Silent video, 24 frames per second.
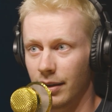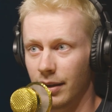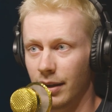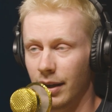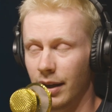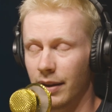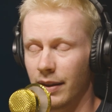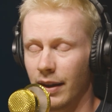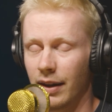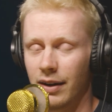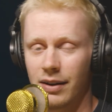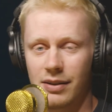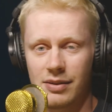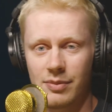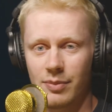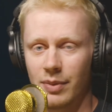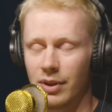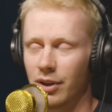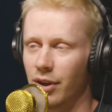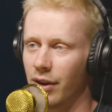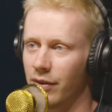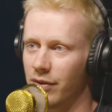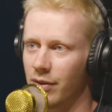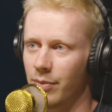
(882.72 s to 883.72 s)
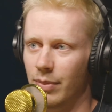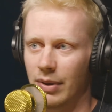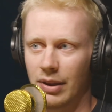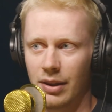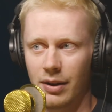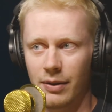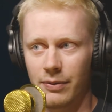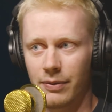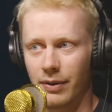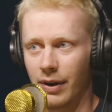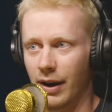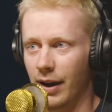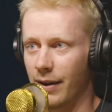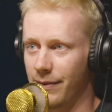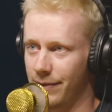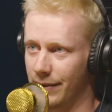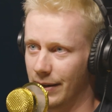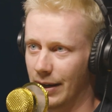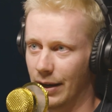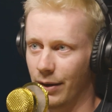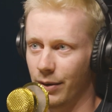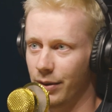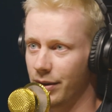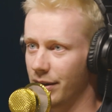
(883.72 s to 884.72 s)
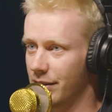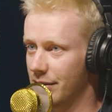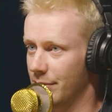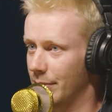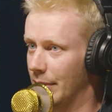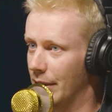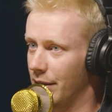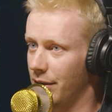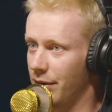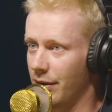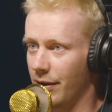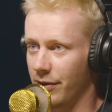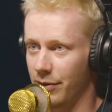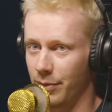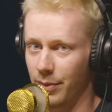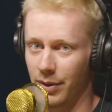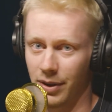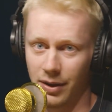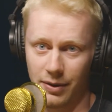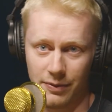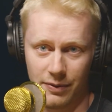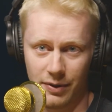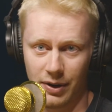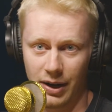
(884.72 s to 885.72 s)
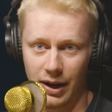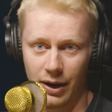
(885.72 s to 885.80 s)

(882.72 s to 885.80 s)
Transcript: And that doesn't mean you have to be there for half an hour. It doesn't mean you have to be there for an